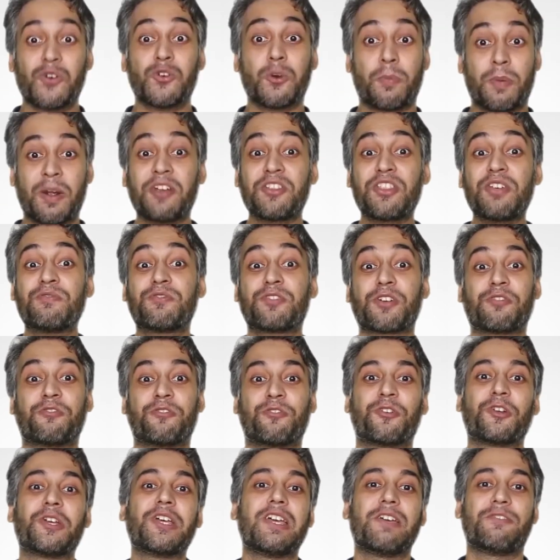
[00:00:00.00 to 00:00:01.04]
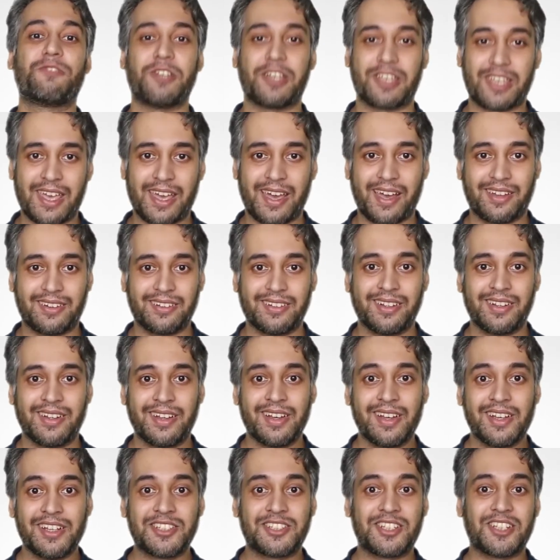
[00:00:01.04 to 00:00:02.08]
Repair them for free if you can,
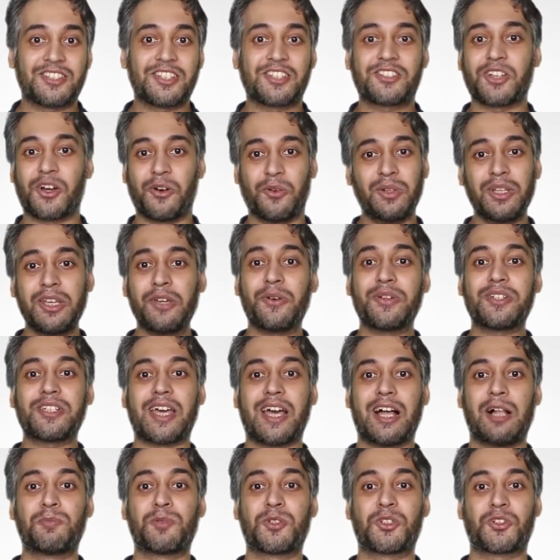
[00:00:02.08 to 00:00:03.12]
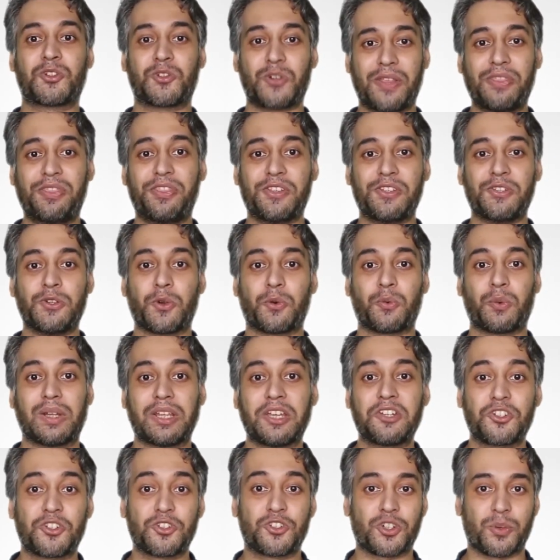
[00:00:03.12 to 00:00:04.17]
since it's only going to help strengthen your
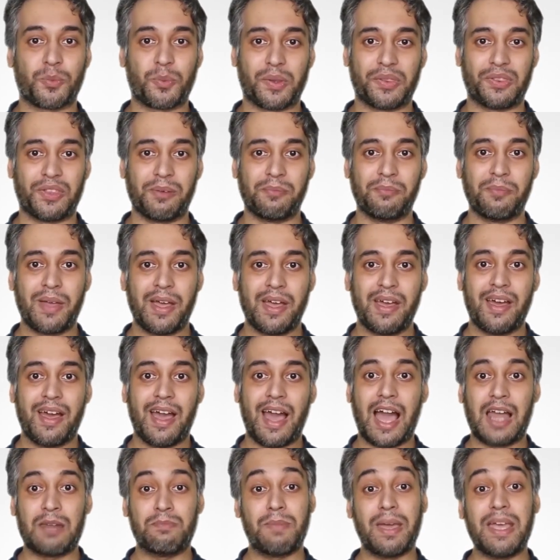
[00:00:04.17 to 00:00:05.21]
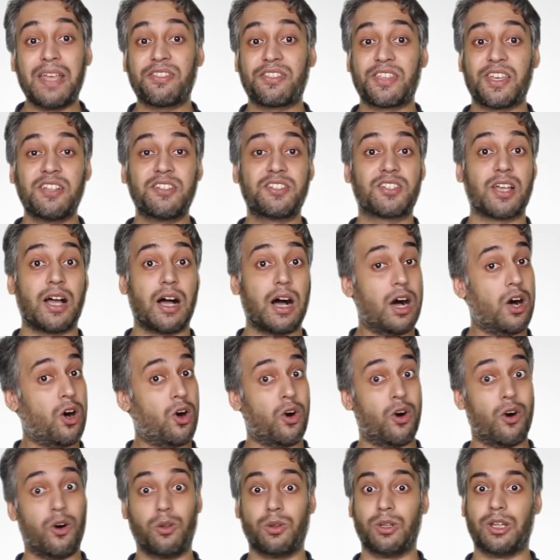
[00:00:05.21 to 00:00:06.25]
relationship with them and make things a
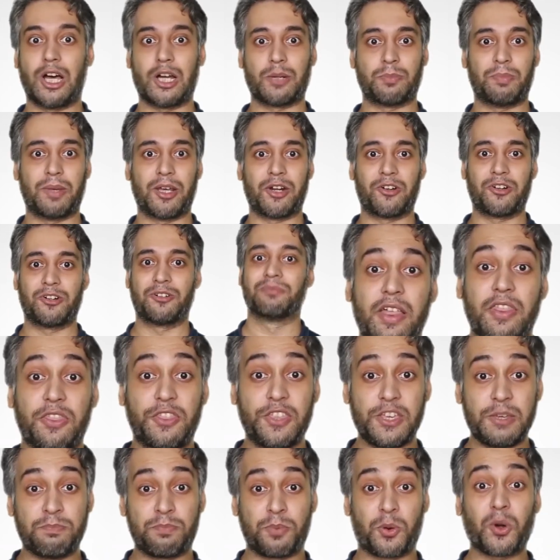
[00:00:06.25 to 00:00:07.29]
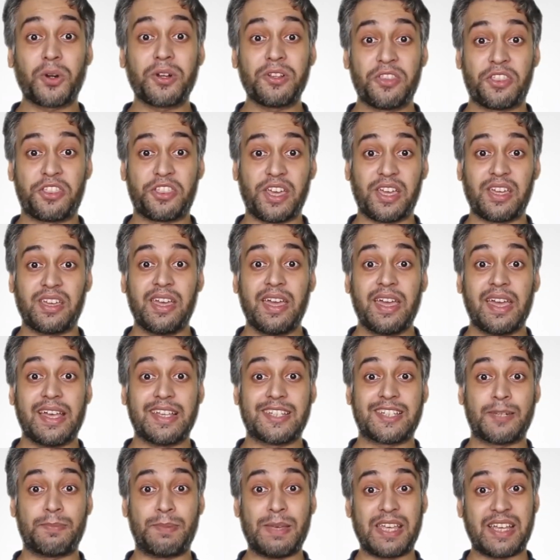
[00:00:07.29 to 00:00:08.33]
whole lot better. The important thing
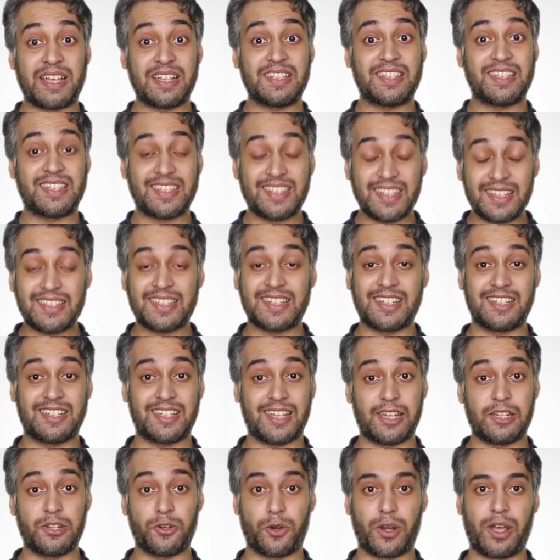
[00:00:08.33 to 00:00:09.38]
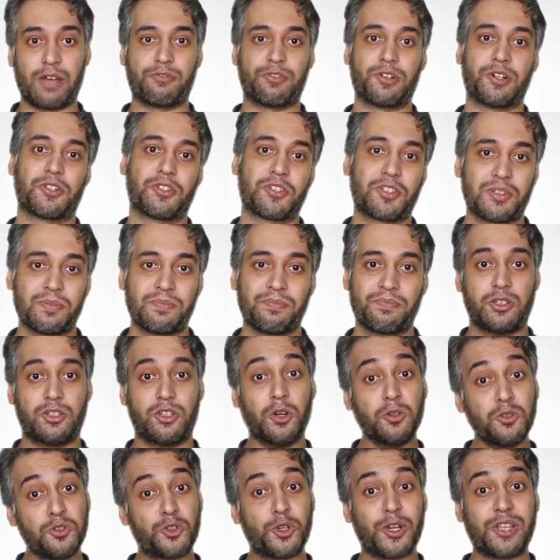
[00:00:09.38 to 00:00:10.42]
is to be consistent in your efforts.
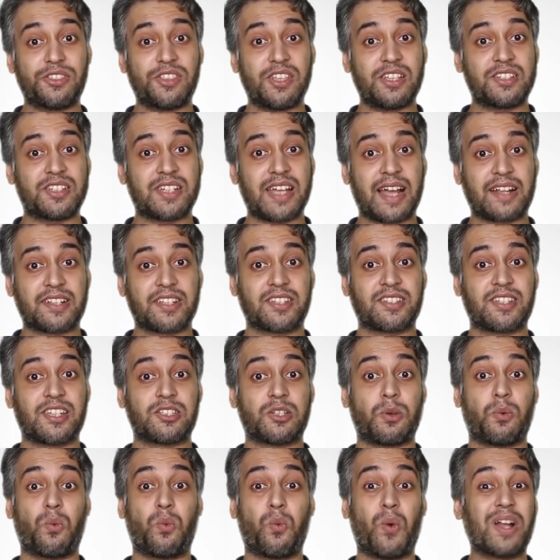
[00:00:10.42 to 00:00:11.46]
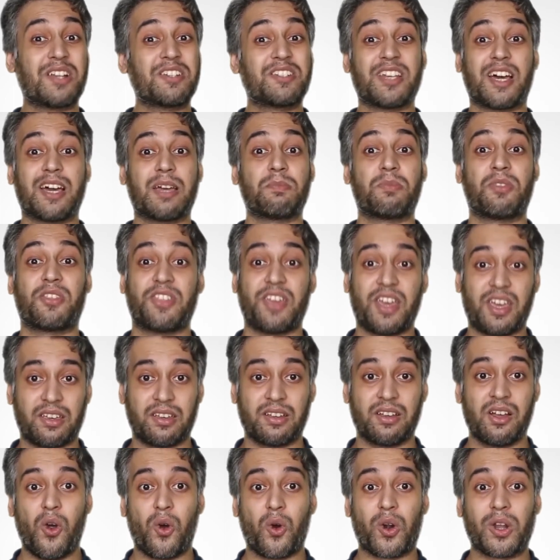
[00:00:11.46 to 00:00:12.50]
Don't treat these tactics as a one-time
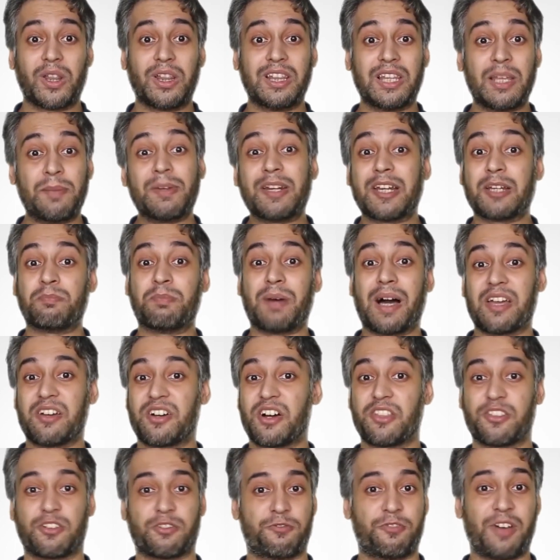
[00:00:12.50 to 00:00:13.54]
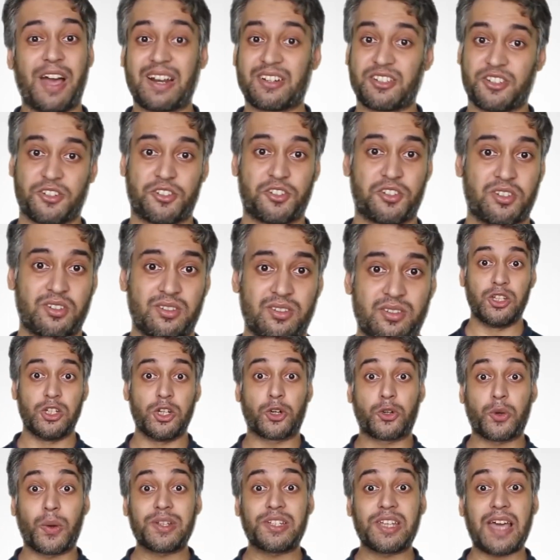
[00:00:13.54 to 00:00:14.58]
thing or limited by other factors.
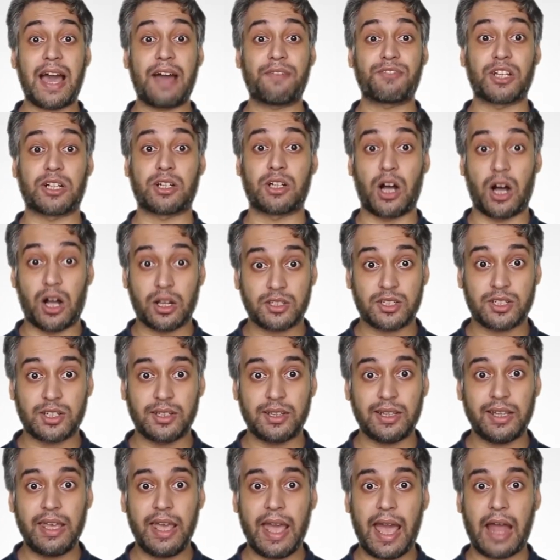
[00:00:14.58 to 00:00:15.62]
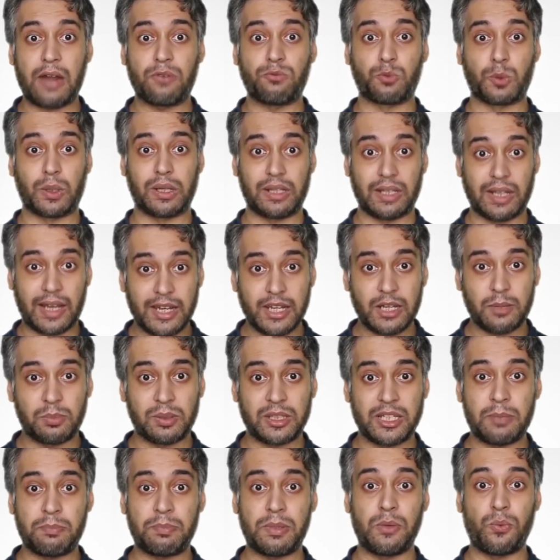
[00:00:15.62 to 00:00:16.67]
You're going to have to constantly and
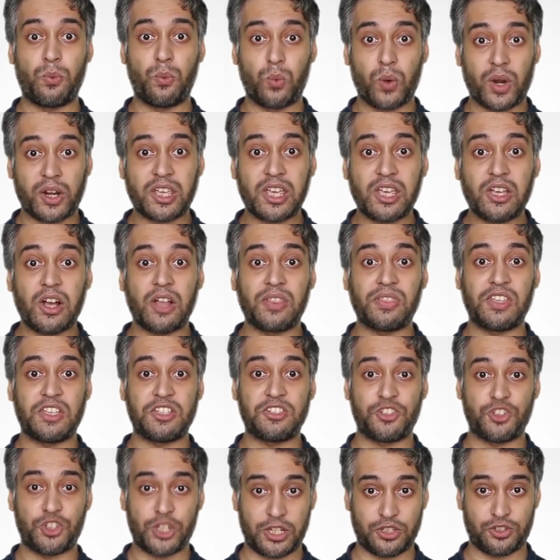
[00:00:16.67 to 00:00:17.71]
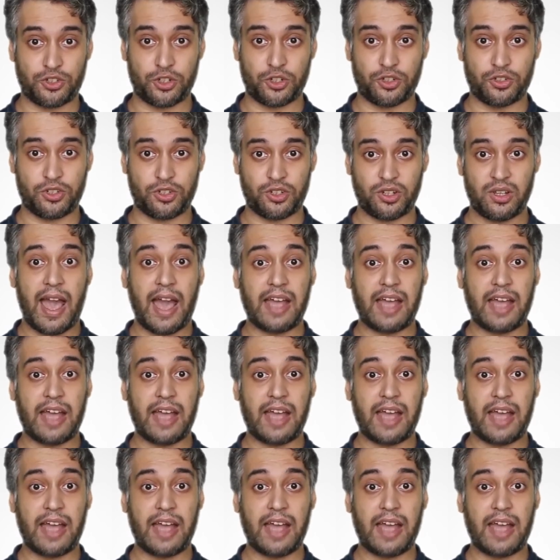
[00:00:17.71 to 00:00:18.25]
reliably be working on these gestures.